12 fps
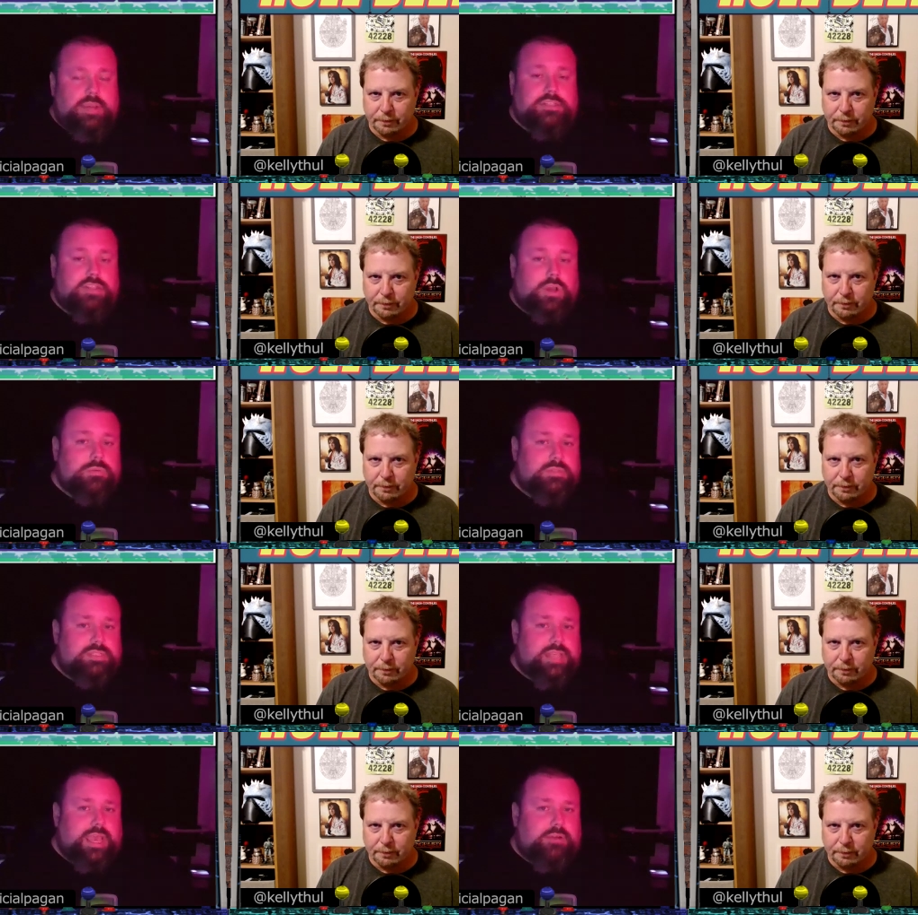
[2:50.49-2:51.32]
Speaker 1: So I
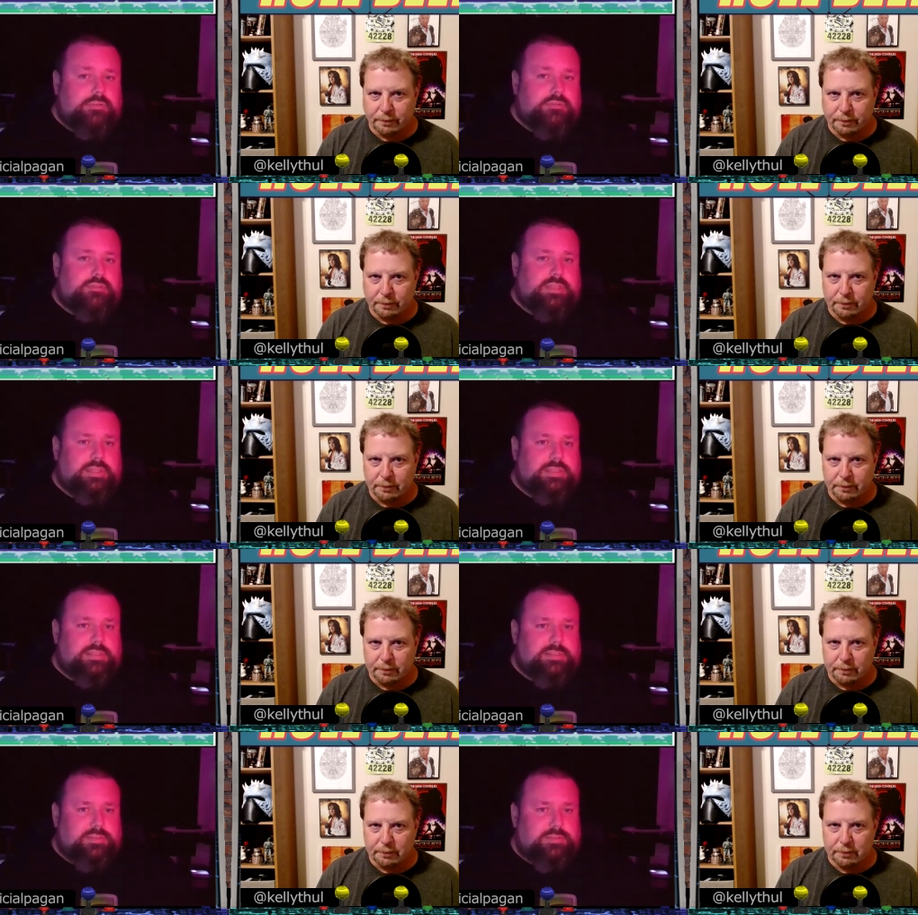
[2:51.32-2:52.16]
don't doubt
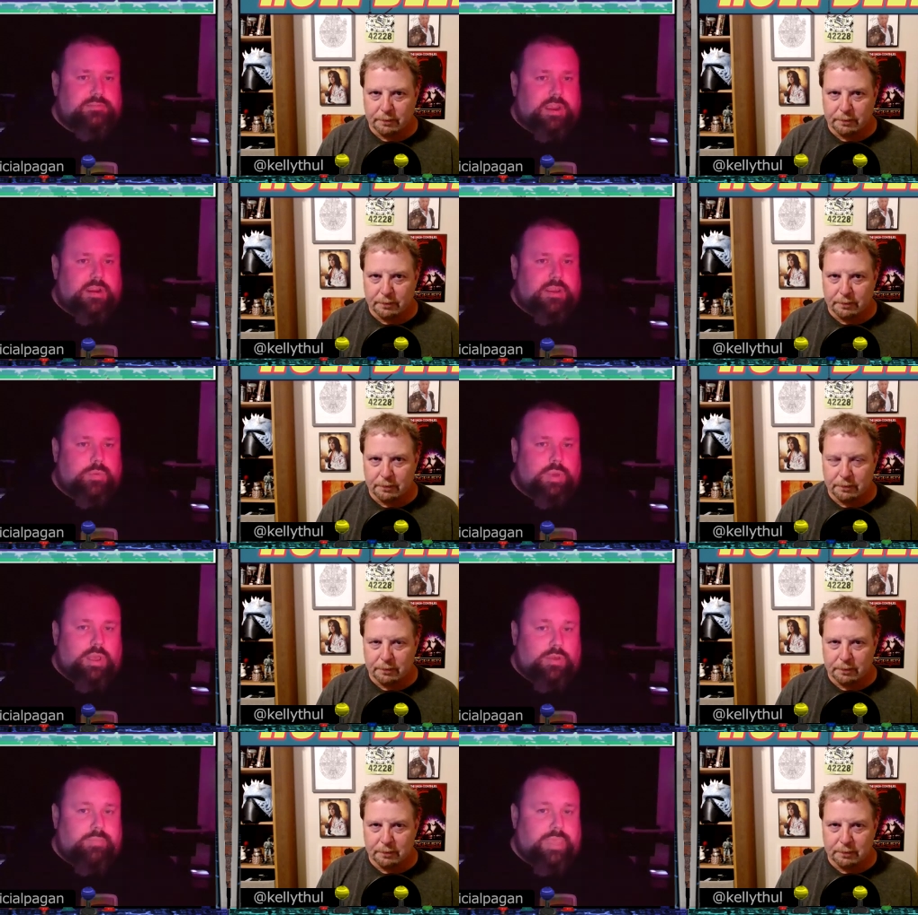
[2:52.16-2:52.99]
that this is a
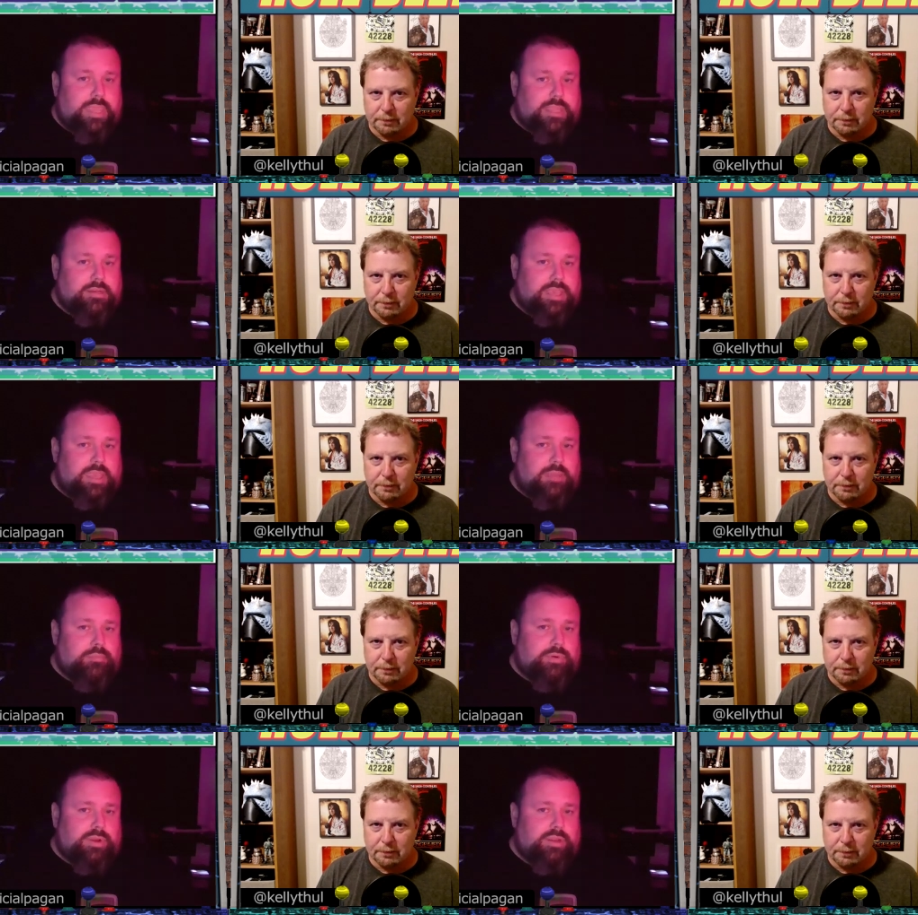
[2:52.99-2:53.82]
very well
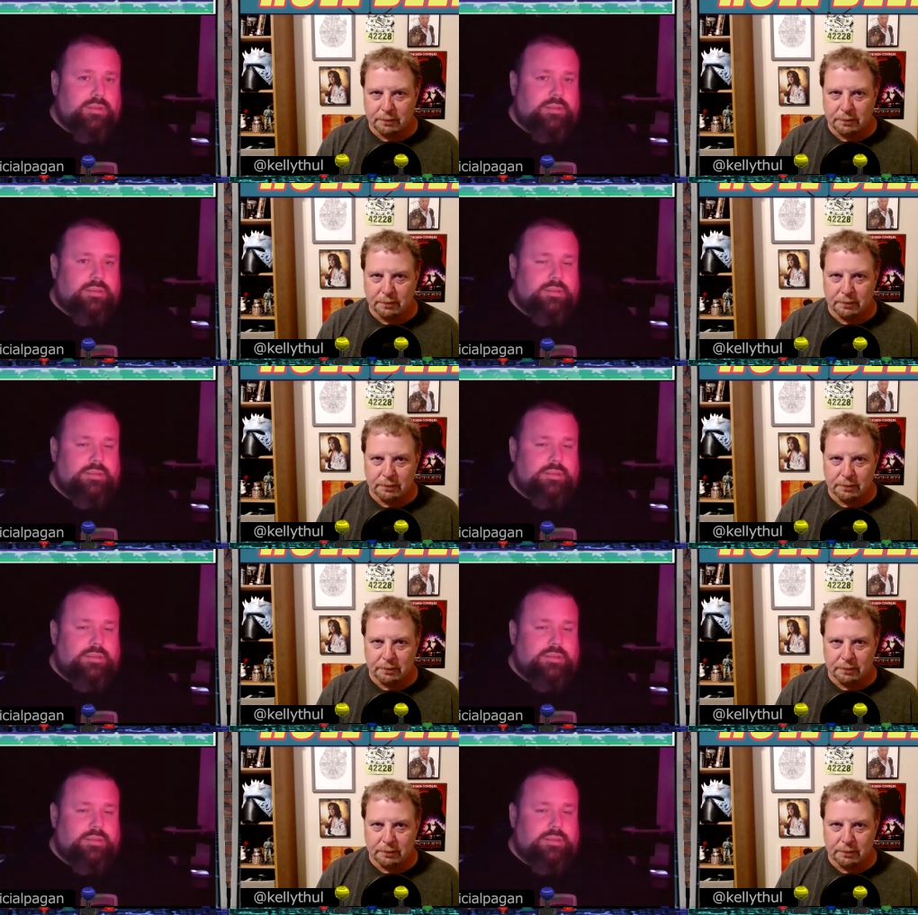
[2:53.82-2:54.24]
made Game Boy